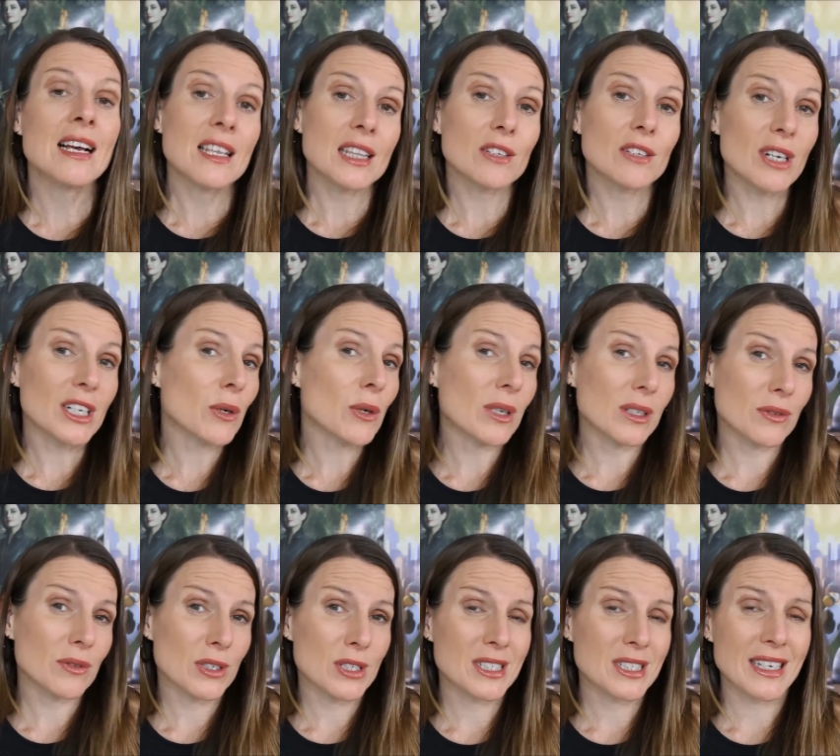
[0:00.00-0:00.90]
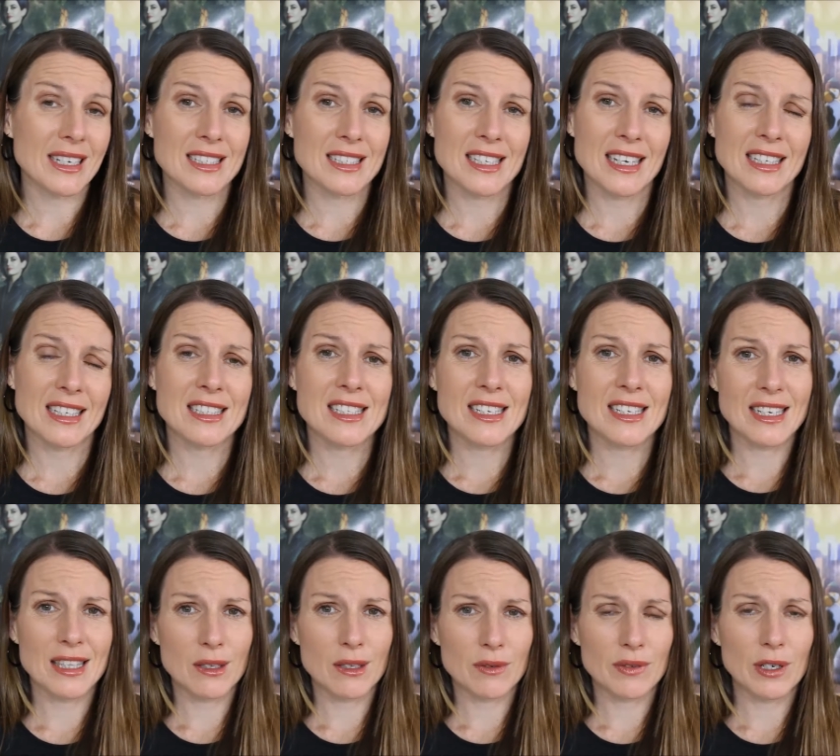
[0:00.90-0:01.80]
There are quite a few sex scenes
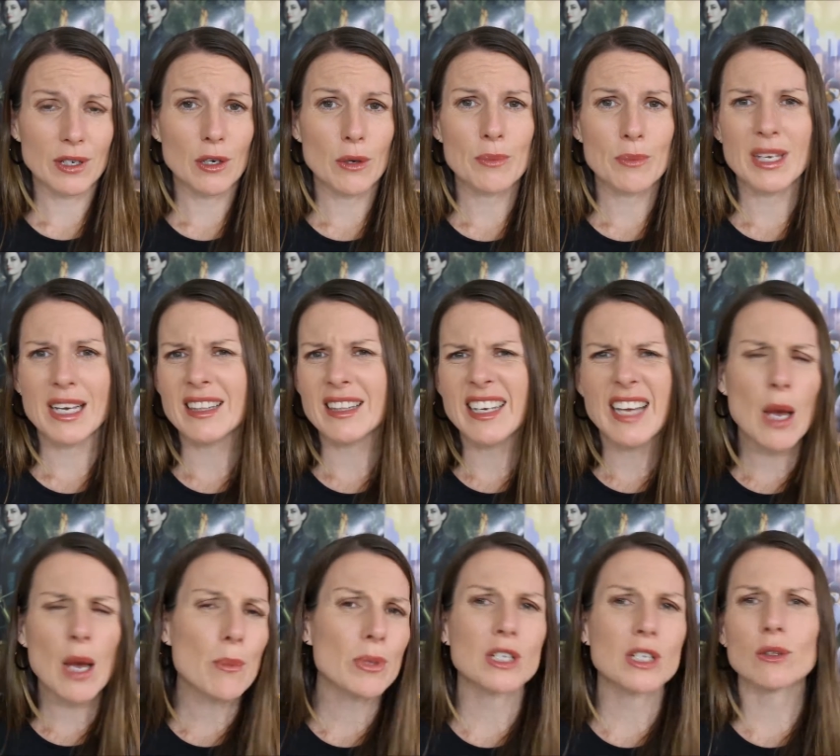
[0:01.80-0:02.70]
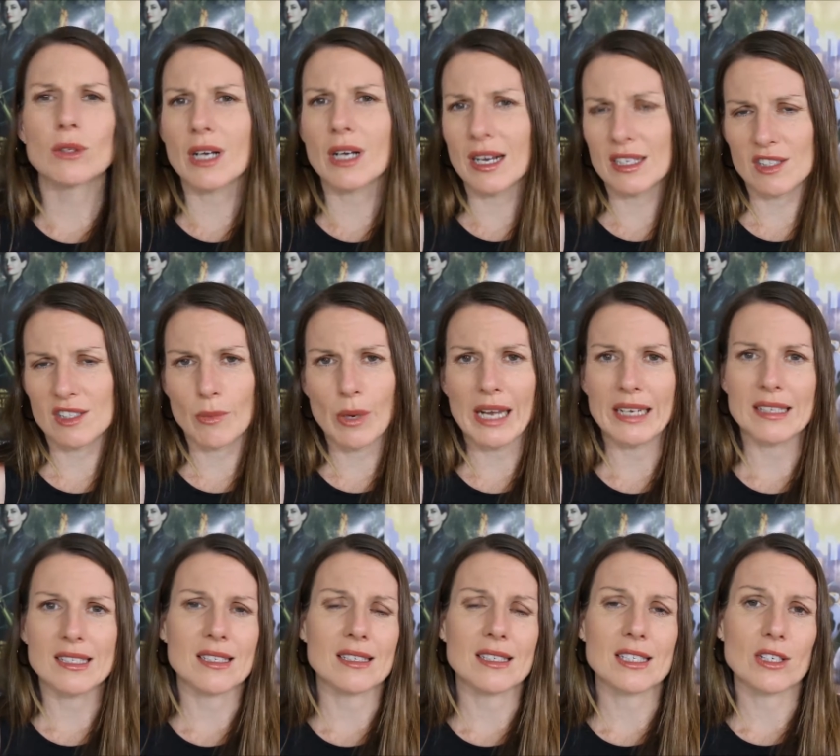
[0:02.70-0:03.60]
in the film, and they happen in all kinds of
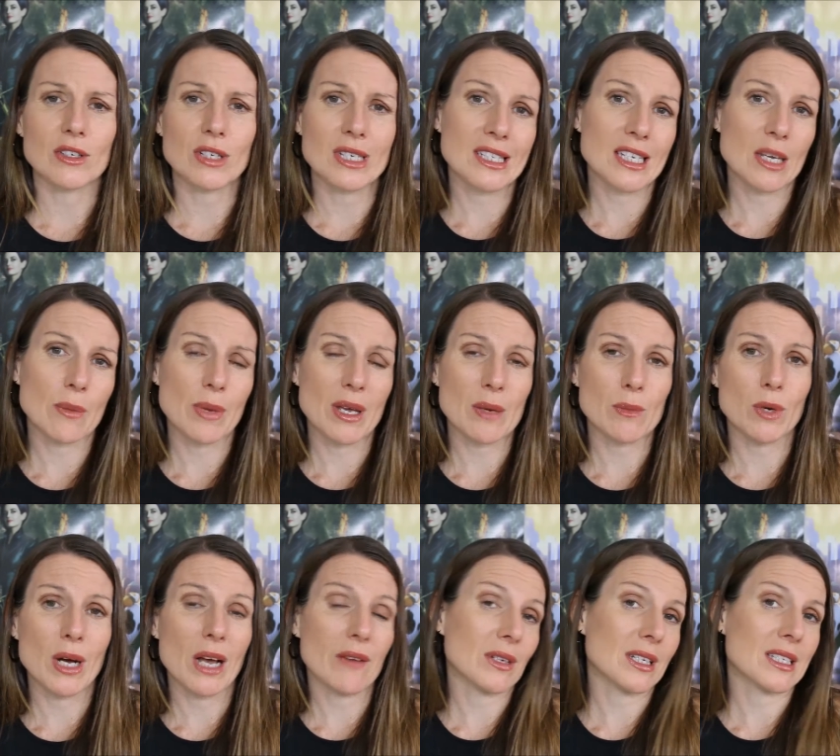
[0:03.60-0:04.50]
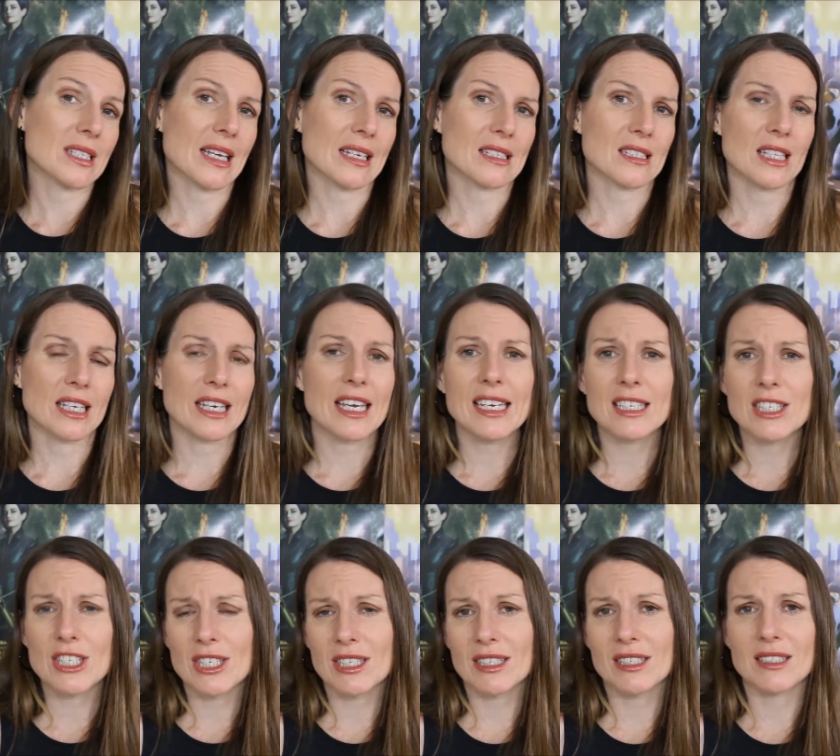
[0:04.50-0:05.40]
places. So you see people having sex in the
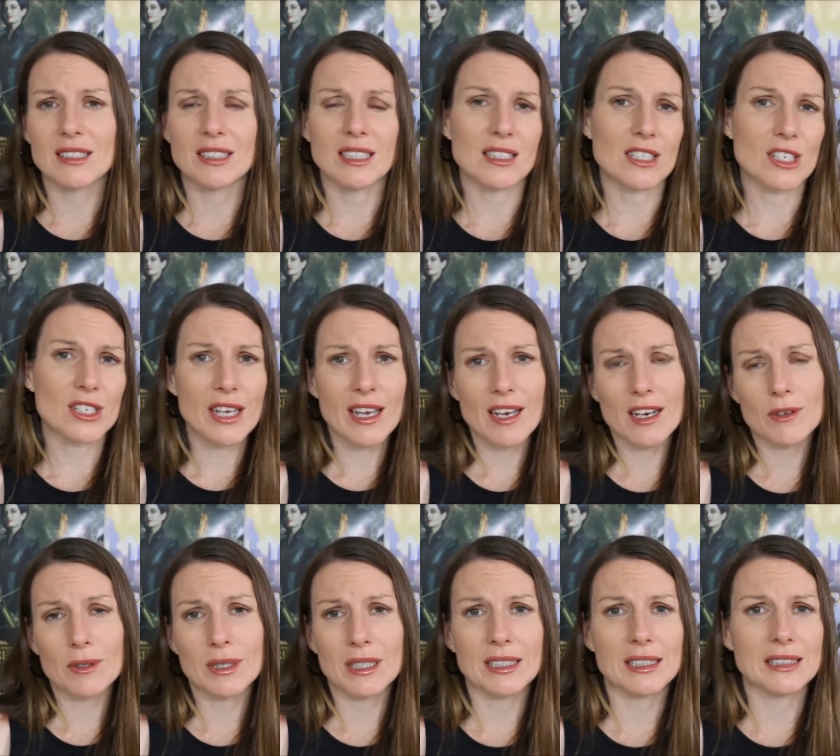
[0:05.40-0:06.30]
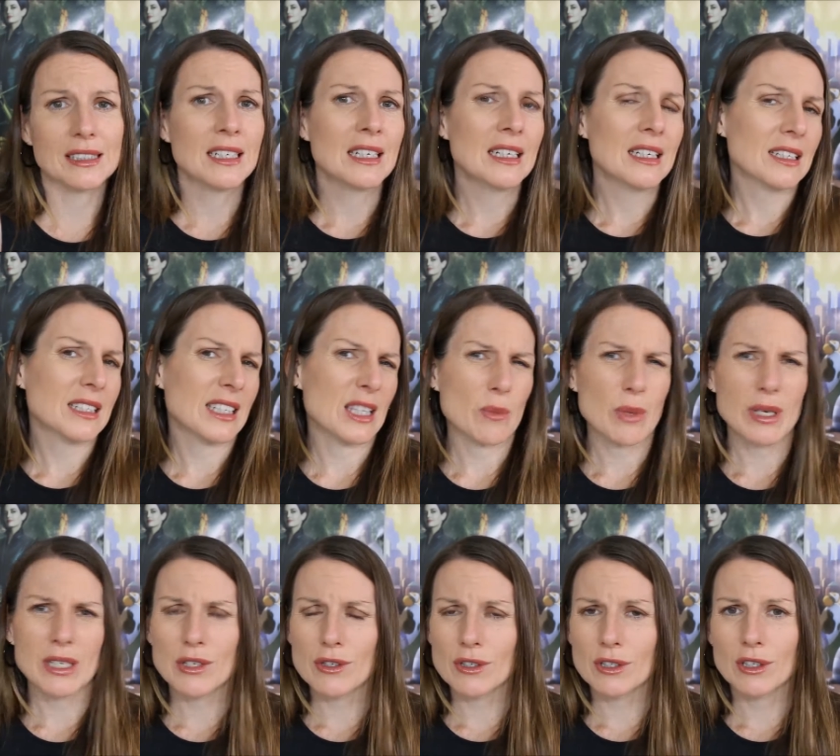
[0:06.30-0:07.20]
kitchen, in the shower, in the
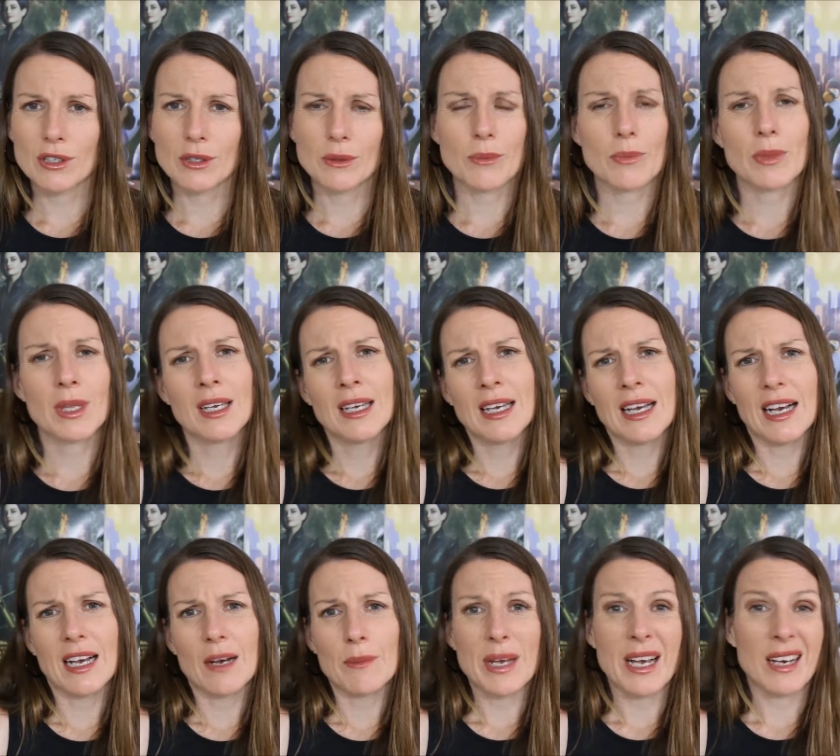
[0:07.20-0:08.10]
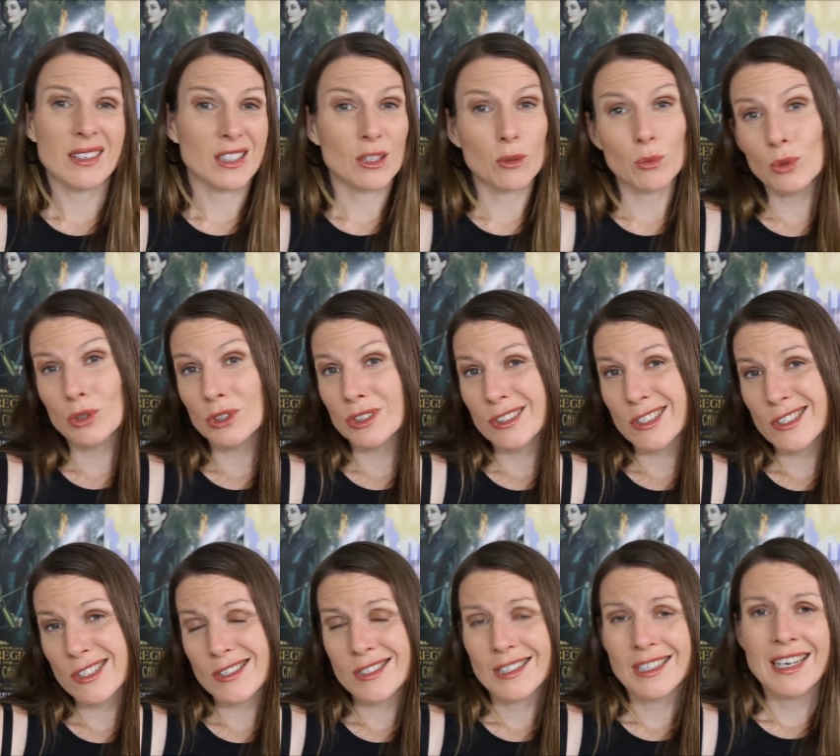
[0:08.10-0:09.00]
bedroom, out in the
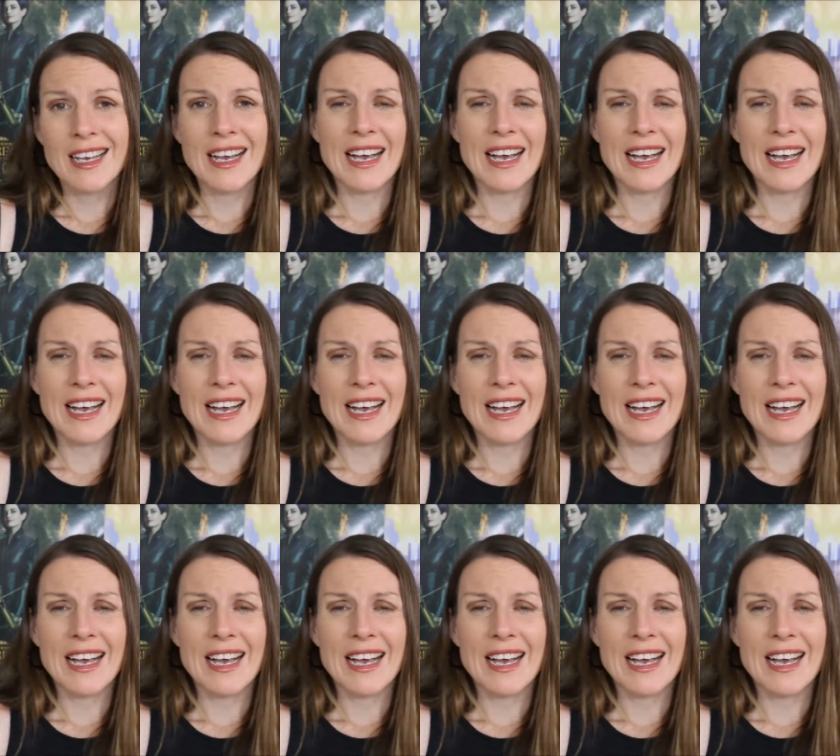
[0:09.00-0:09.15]
woods.